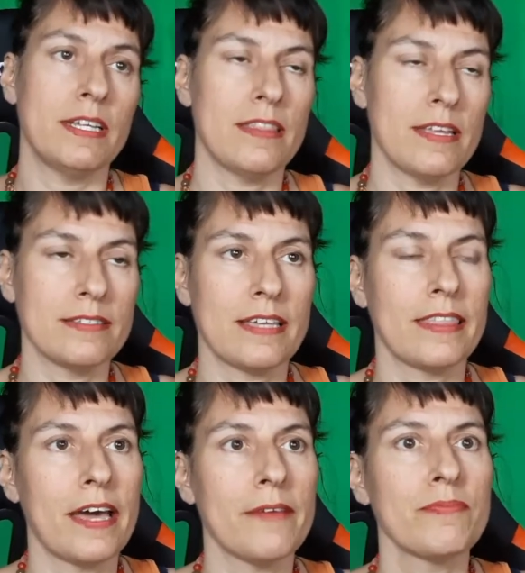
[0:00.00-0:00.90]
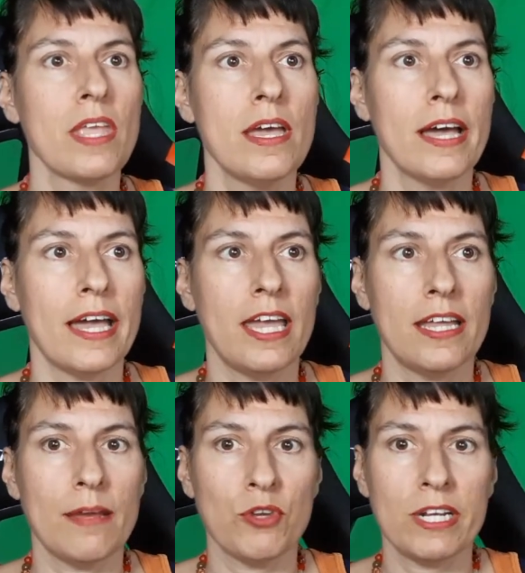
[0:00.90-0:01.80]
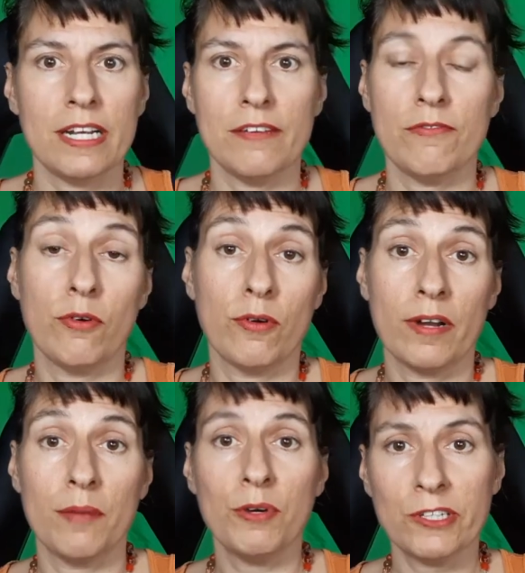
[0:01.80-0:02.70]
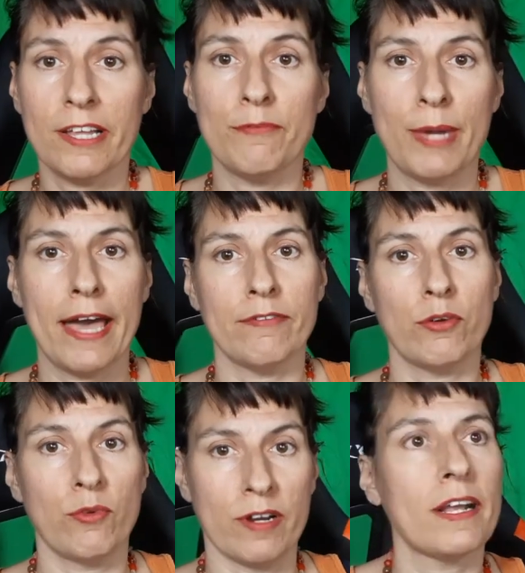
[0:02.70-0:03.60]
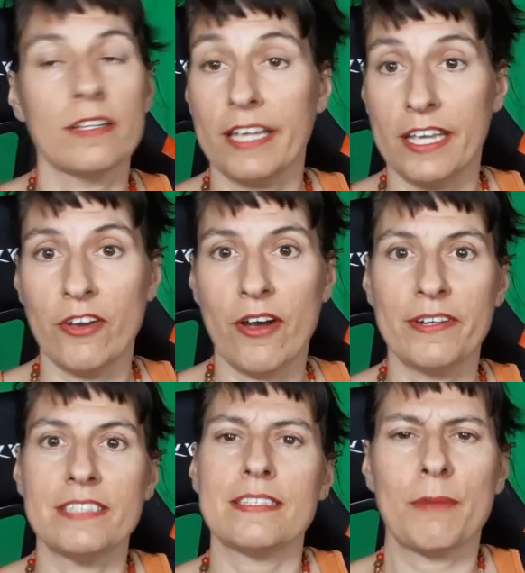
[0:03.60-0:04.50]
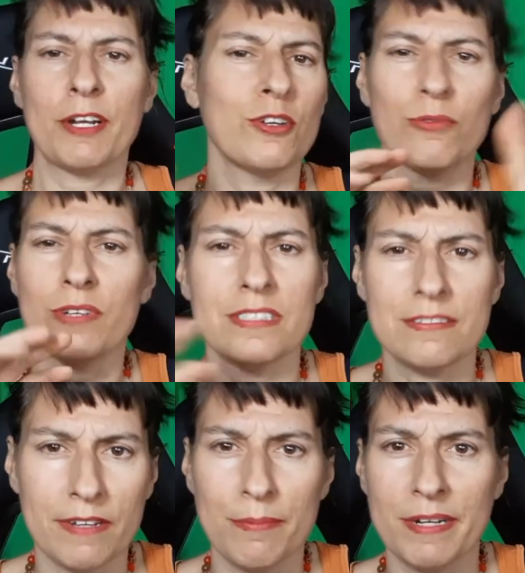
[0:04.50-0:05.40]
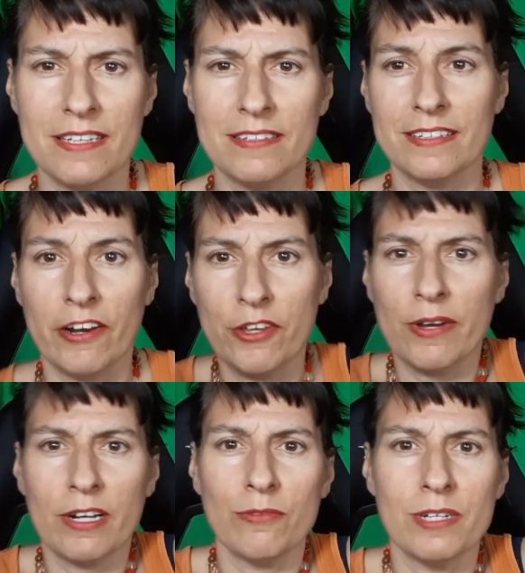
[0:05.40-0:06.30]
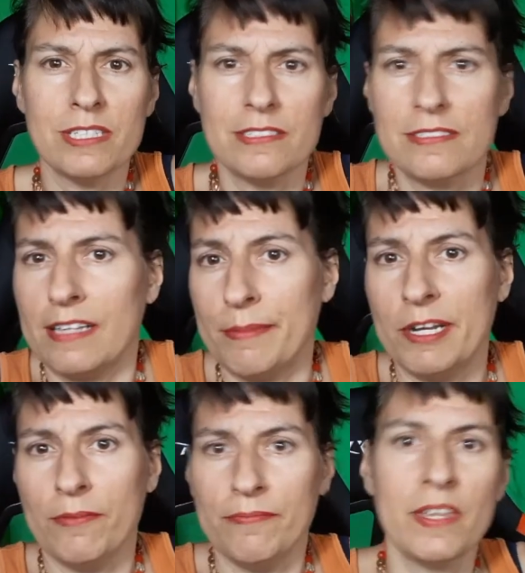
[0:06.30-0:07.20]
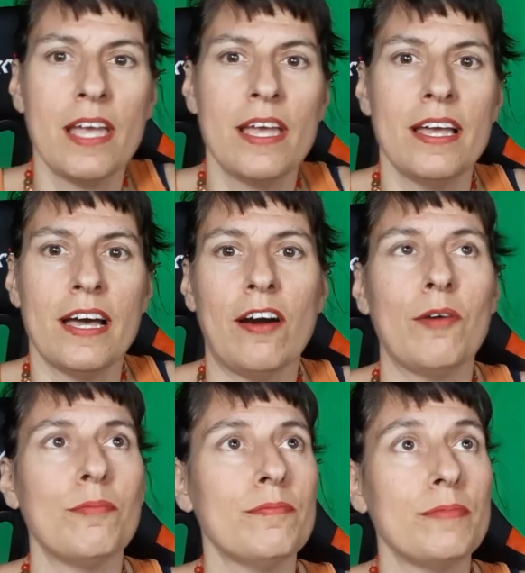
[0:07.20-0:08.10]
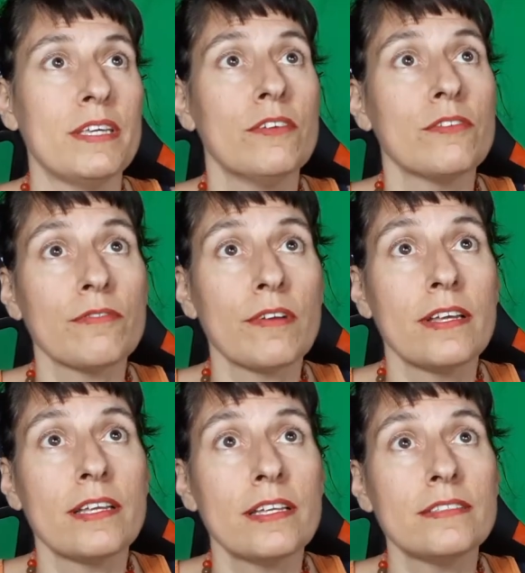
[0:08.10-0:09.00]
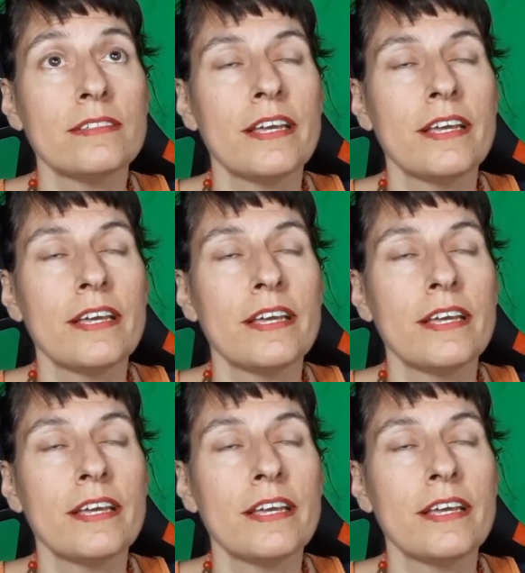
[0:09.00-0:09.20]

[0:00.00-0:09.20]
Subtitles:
and things like that. And I'm reading it for a book club we have at work. I'll let you know how it is. I'm on Goodreads. If anybody, are you on Goodreads? Let me know. I'll be your friend.